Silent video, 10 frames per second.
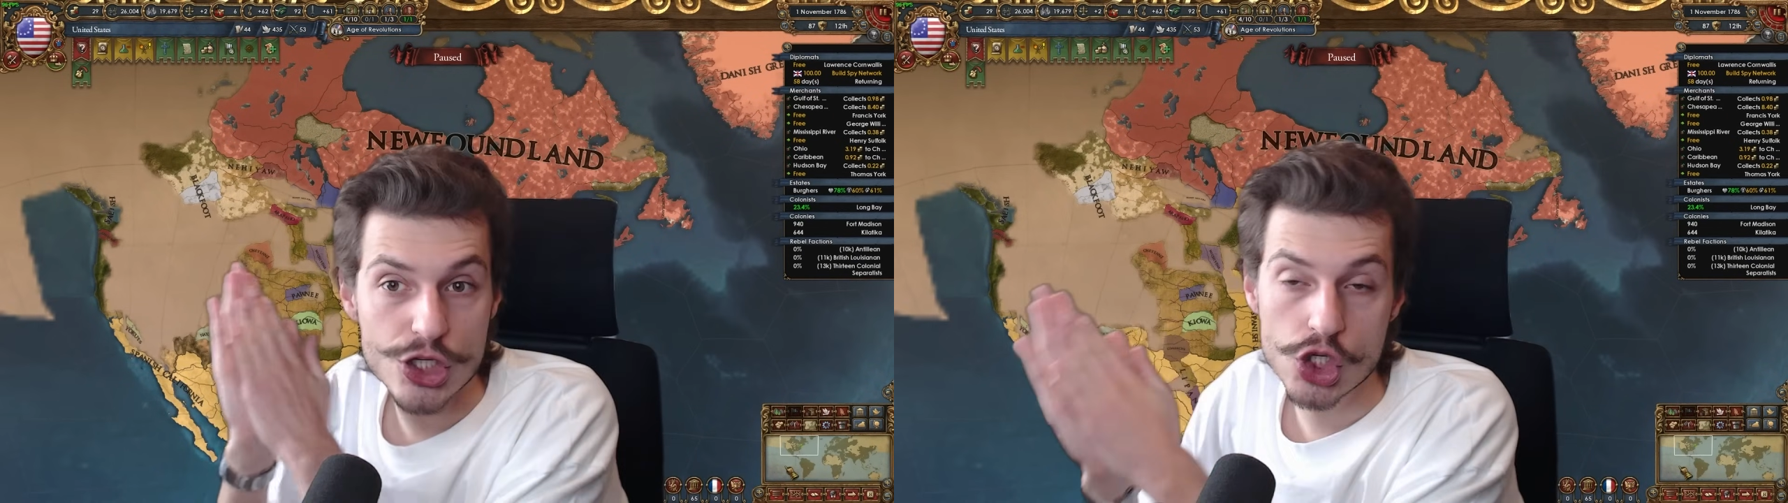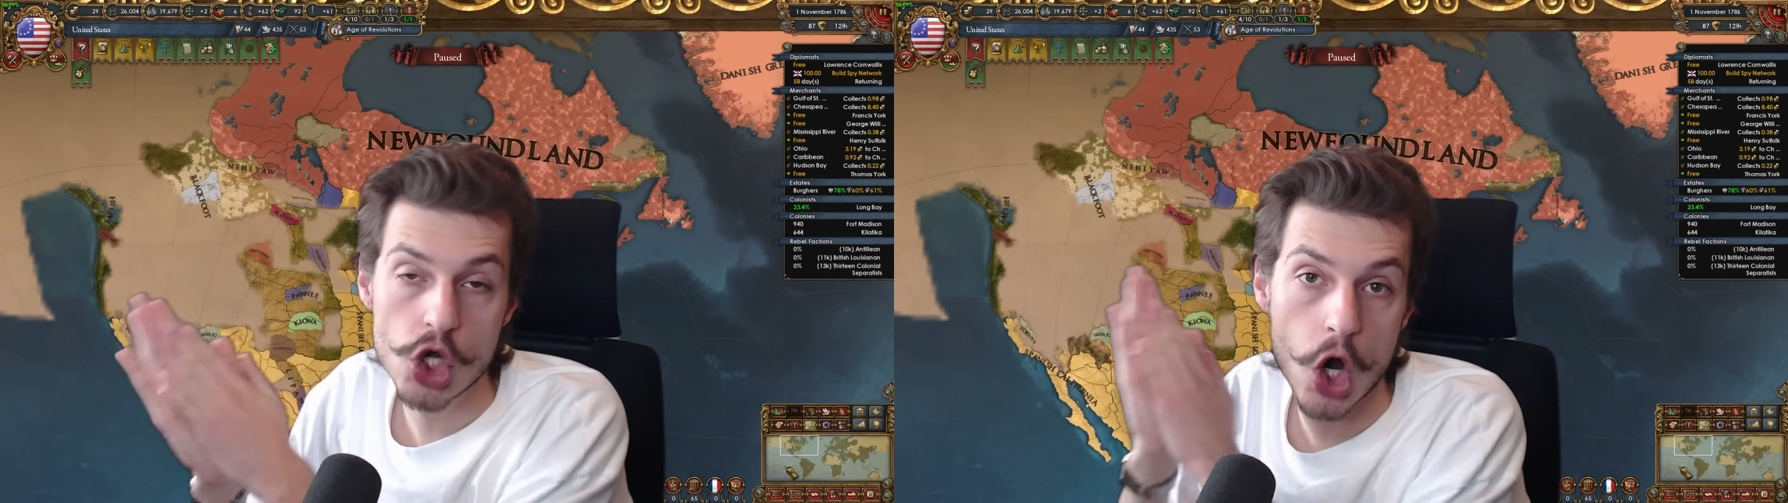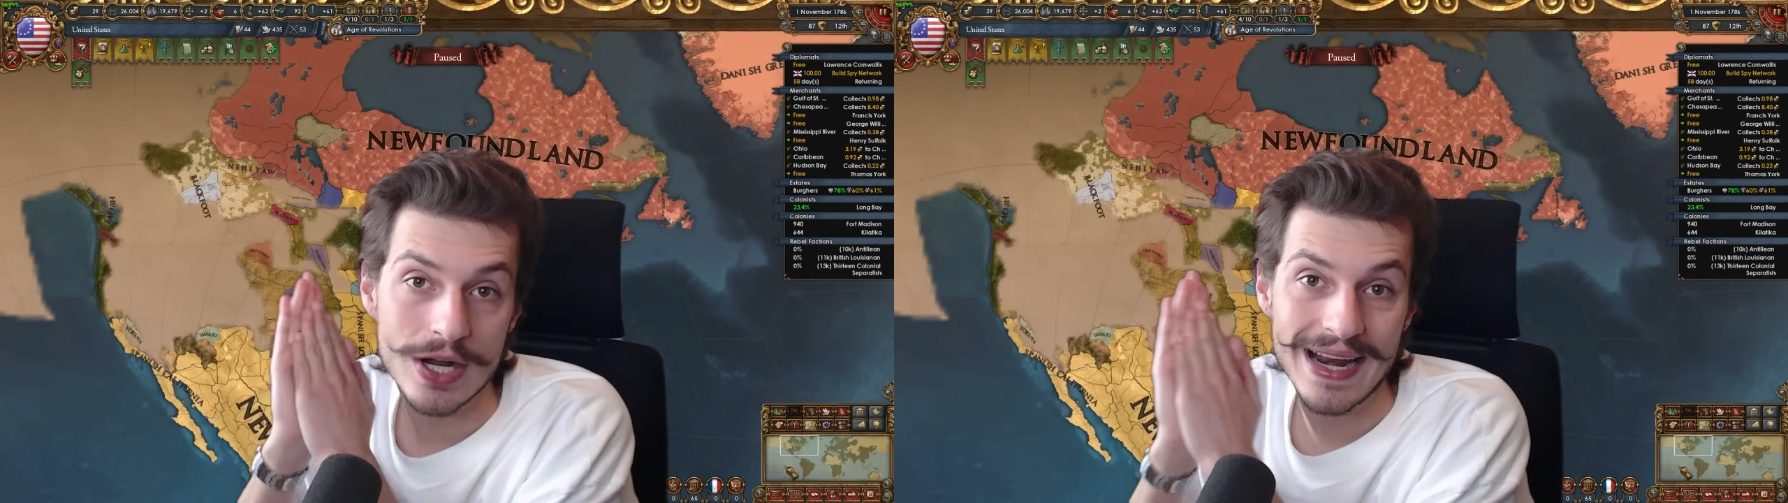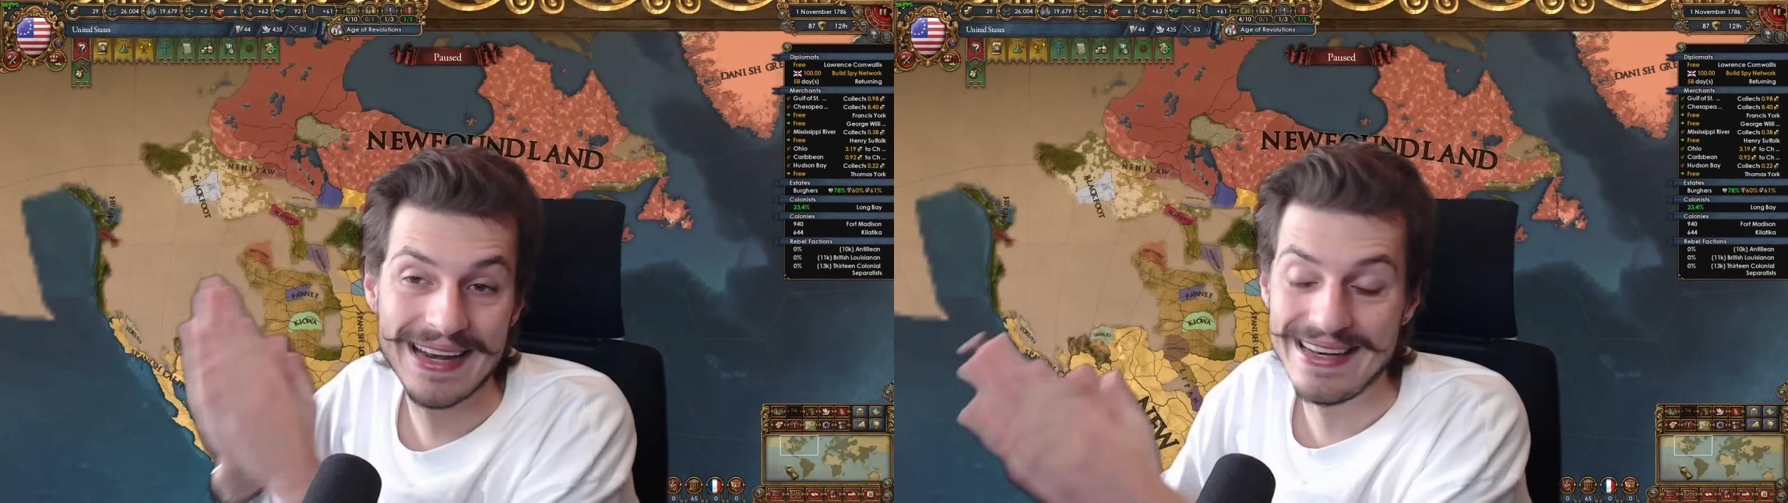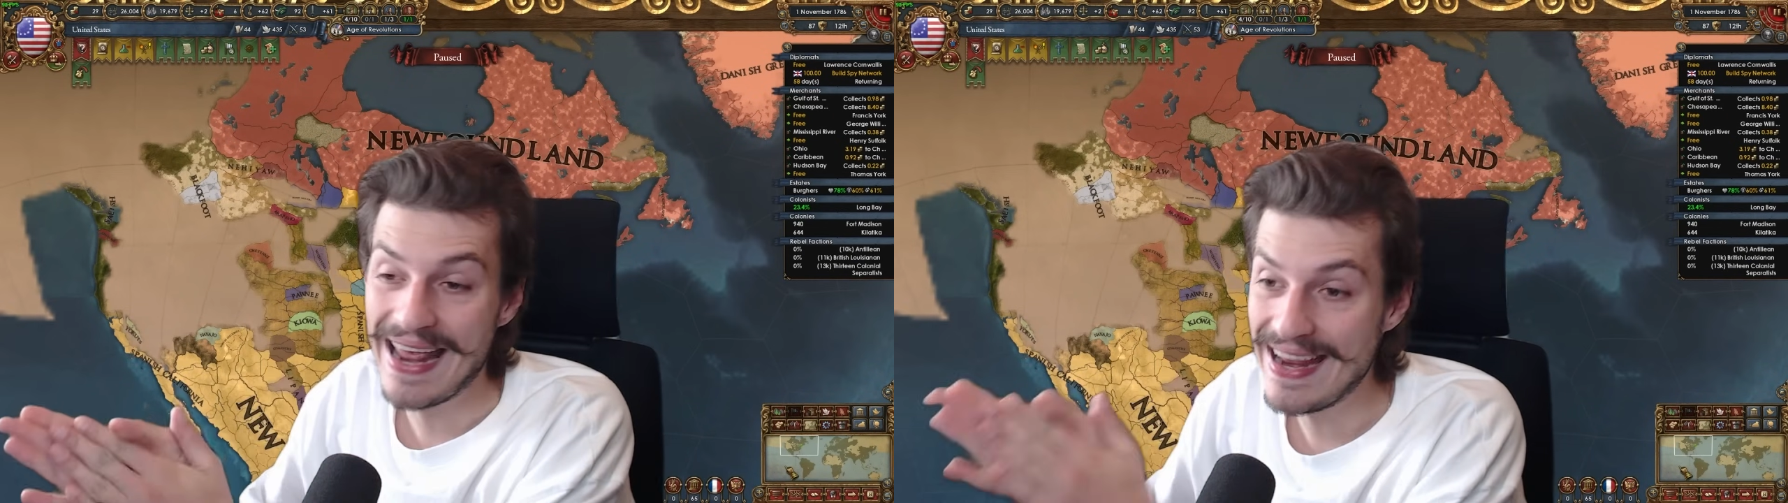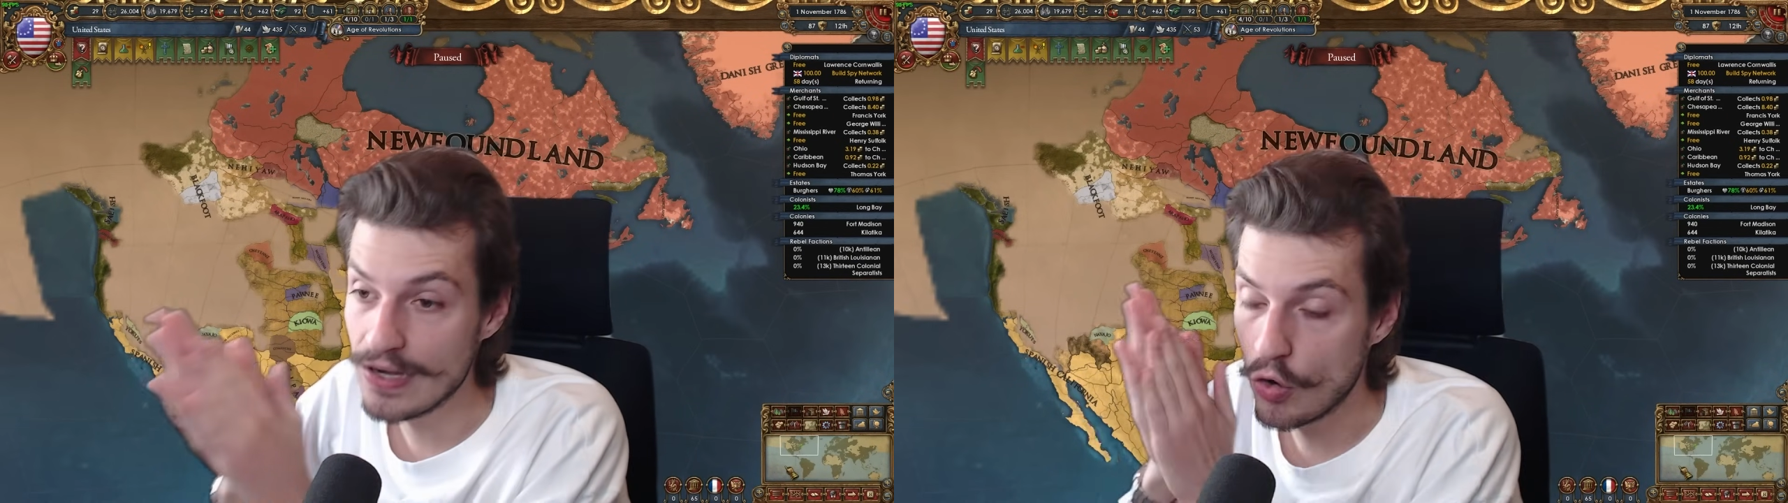start date